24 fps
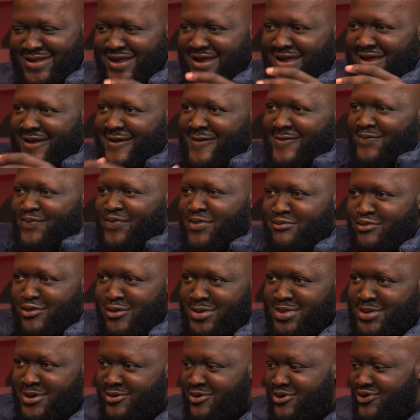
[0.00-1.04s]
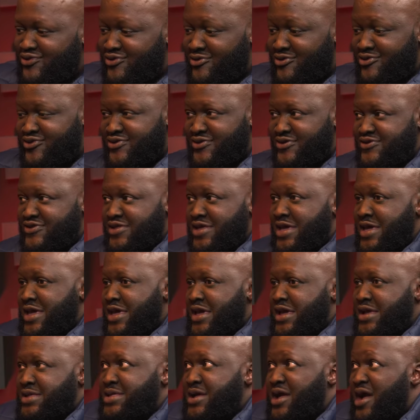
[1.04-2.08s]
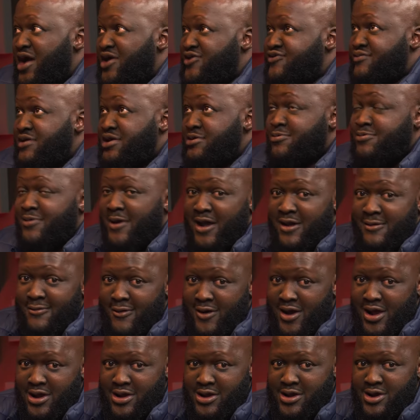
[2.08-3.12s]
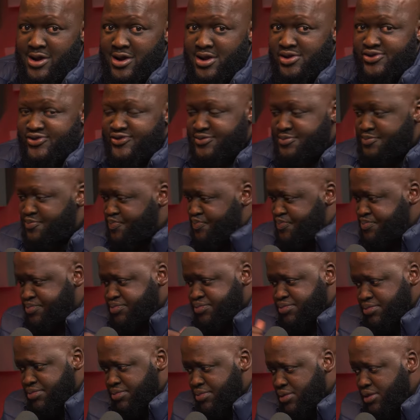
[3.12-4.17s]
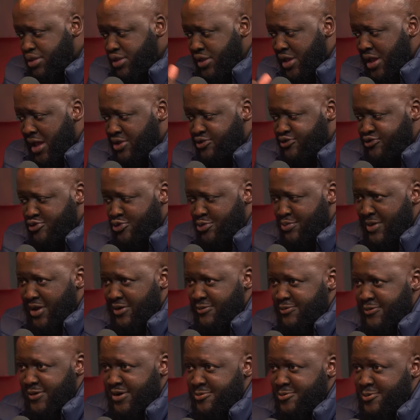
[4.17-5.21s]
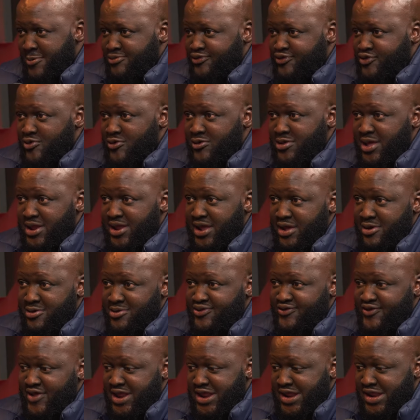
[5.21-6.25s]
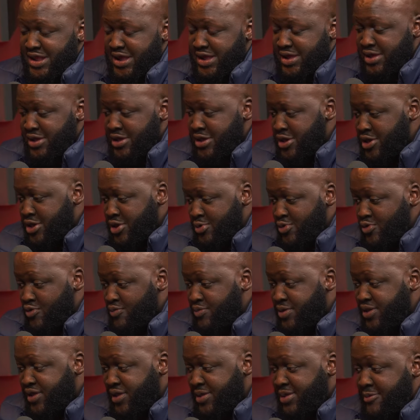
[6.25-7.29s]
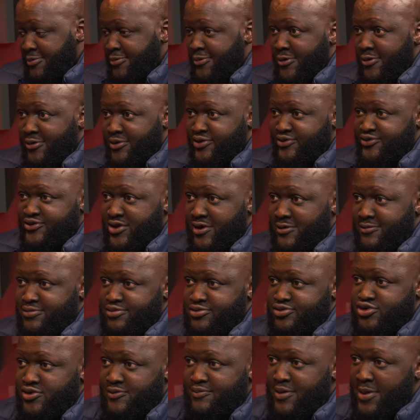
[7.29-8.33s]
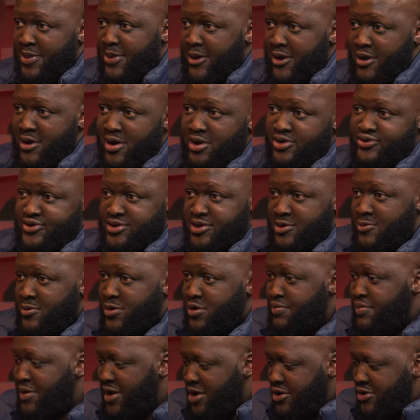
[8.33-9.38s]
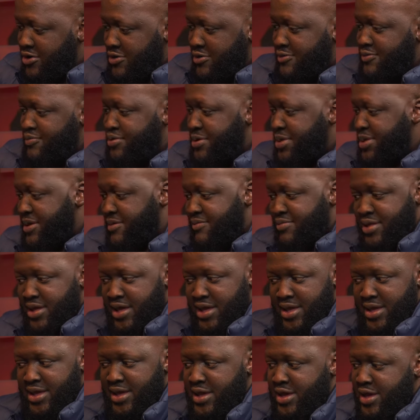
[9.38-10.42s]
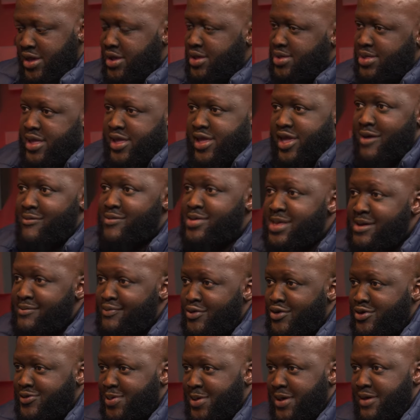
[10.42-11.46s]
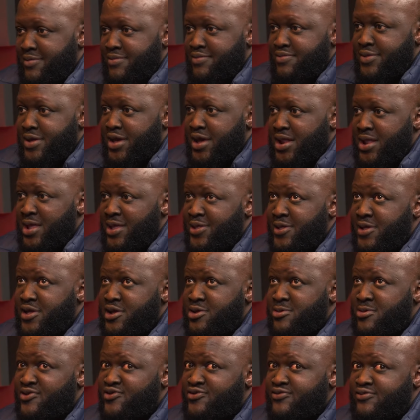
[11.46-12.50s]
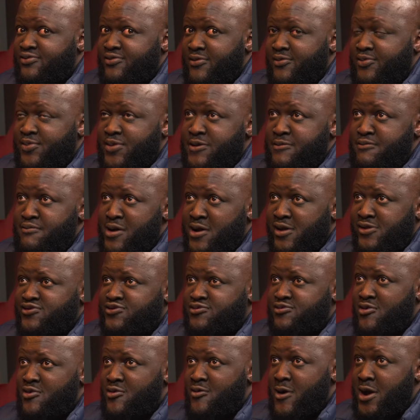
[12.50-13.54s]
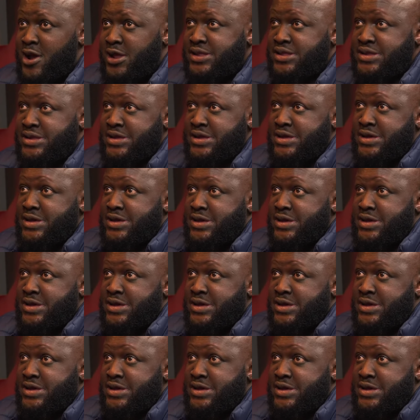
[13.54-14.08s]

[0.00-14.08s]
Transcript: there, brought the resources. The guys made 5 wire cars. I told my friend from school that, hey, on Saturday, we'll meet at the 4-way stop. So put the cars in a wheelbarrow, put them there. They came and they bought them. And I think it was $50 for one.